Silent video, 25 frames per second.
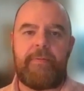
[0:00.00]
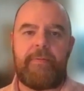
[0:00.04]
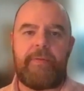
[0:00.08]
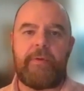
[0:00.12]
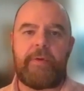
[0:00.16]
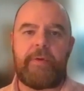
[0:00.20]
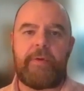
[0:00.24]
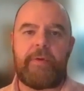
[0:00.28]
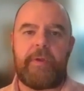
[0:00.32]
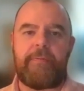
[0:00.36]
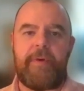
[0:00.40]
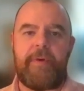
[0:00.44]
If
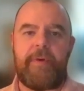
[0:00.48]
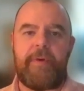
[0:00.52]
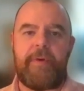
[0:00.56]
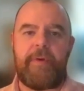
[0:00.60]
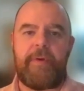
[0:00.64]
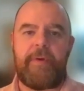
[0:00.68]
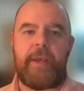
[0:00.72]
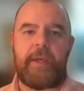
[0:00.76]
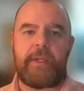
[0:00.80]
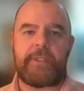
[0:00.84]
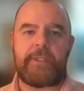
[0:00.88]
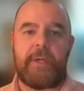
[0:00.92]
you could
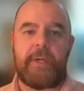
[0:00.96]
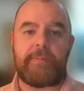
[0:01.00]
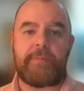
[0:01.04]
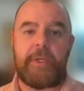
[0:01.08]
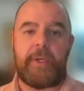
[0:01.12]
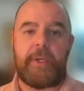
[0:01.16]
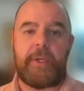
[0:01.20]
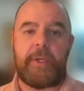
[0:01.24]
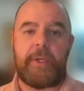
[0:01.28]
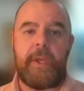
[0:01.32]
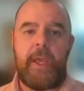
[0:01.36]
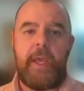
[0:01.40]
find an
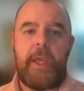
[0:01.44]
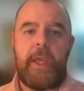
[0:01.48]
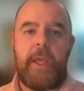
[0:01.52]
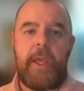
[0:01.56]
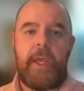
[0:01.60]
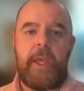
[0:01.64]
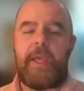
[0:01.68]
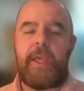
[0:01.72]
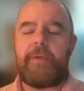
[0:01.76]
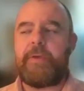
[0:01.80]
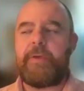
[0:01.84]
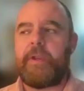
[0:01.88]
assumption,
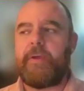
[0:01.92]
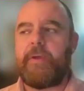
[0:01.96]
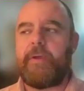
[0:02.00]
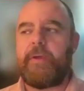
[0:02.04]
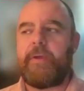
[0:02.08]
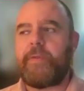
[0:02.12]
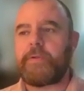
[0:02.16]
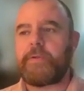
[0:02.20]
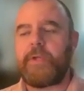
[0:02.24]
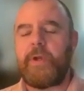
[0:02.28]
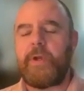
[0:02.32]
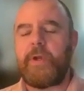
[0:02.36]

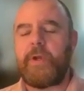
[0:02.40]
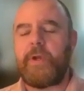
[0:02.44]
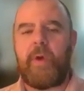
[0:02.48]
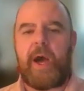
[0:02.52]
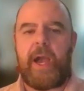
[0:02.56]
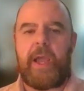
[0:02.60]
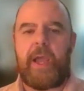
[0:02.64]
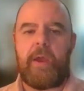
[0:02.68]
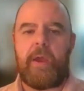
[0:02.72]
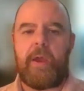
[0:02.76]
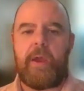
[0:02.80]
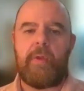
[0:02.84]
even if there's
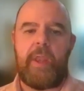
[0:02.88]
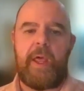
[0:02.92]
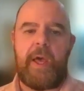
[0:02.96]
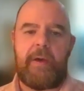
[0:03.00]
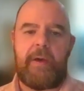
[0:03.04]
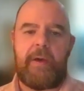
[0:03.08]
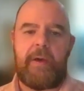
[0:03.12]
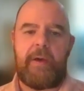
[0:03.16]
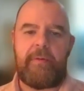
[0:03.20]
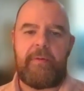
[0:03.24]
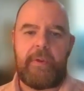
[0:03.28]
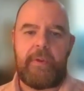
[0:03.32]
no IO
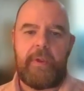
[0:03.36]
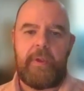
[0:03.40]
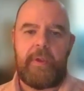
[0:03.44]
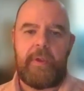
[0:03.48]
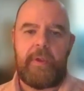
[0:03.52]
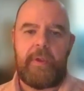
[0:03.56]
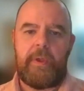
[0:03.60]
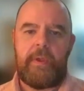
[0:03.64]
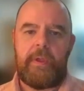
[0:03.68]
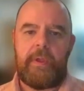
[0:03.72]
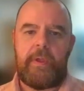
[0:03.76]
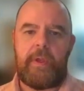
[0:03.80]
left,
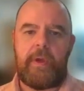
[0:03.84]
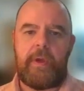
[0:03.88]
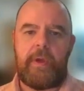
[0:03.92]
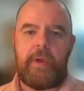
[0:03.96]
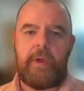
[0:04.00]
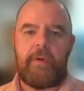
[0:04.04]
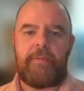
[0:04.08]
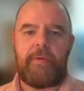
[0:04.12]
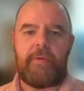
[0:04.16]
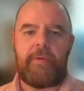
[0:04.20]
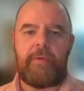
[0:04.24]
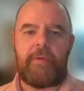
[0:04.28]

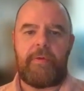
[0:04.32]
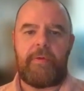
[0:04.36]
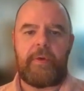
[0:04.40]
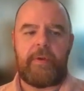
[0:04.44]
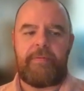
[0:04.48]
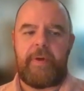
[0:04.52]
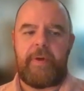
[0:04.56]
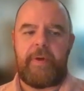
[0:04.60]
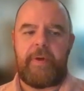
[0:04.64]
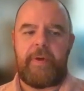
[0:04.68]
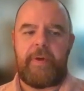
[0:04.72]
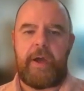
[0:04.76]
if you
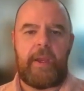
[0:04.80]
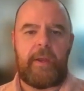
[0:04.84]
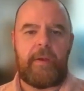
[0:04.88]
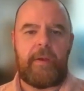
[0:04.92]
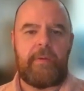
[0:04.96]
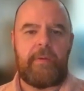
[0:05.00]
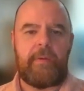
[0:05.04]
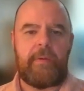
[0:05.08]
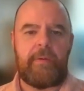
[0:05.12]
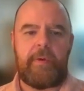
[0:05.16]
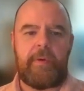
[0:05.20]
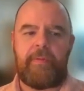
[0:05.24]
could
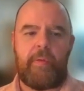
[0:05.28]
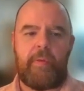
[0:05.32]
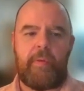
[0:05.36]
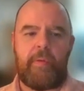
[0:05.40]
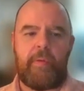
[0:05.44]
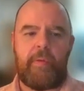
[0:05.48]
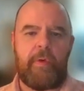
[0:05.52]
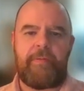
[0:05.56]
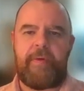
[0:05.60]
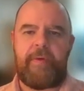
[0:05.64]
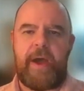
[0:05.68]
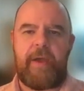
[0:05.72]
find a
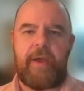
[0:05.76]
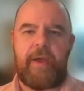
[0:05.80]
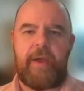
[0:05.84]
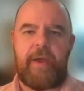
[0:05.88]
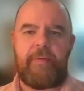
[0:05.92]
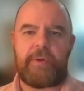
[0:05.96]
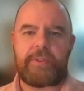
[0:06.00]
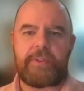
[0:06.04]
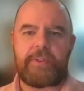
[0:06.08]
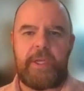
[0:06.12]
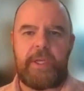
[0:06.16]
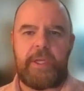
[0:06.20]
4 or
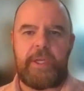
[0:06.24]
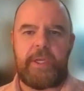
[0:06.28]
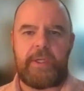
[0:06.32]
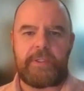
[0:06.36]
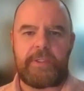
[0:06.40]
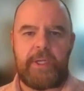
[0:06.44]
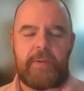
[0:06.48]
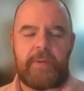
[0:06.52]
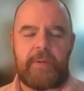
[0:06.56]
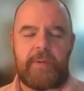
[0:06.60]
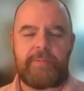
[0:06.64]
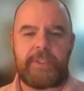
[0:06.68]

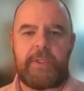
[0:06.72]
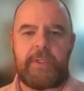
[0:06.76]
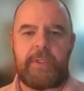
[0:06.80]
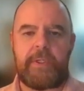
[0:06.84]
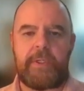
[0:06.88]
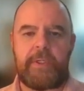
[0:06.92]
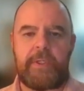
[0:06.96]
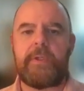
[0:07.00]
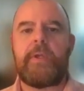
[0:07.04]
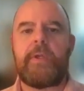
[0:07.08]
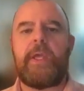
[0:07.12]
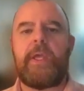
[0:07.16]
5%
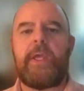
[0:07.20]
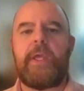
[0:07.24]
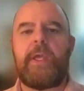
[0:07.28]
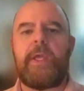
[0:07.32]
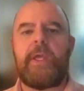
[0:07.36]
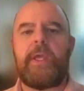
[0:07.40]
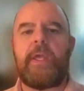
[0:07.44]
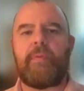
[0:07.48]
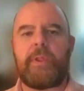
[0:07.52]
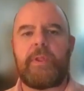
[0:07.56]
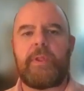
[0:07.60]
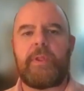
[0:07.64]
assumption,
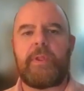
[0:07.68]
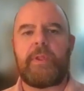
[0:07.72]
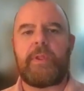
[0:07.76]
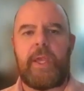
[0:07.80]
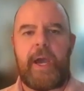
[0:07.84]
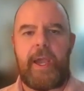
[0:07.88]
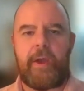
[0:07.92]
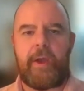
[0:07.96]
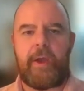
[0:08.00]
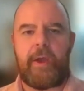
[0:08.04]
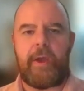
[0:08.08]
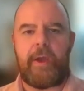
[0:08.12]
even with
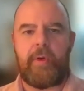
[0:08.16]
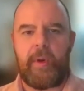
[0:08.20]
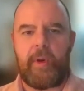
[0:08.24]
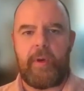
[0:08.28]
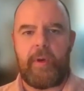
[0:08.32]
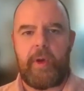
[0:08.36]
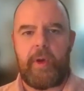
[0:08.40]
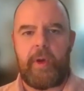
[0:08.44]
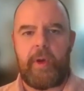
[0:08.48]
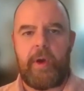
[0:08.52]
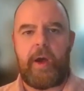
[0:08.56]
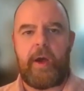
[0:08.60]
the IO
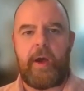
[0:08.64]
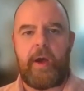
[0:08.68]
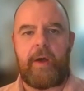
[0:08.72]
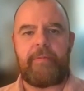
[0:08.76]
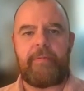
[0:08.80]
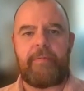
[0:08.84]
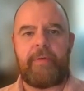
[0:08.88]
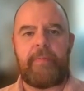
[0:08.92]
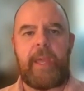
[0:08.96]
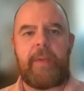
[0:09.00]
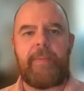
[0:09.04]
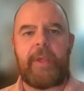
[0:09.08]
burned
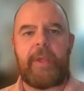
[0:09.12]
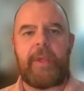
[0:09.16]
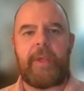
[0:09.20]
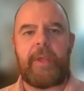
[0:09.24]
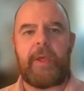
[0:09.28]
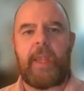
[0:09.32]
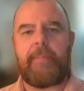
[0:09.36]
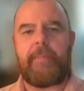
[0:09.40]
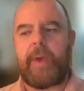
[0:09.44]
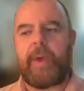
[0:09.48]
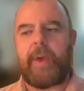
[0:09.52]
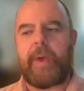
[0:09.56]
off, it may be
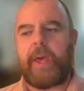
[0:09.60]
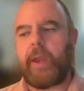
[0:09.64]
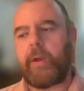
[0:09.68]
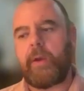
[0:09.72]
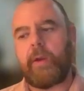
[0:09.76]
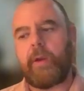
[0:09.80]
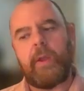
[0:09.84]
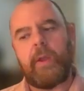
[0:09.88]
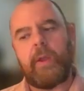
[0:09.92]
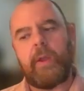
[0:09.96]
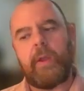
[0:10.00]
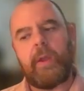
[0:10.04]
a lot
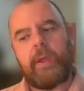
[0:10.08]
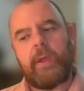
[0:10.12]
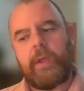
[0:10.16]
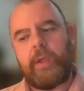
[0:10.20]
better.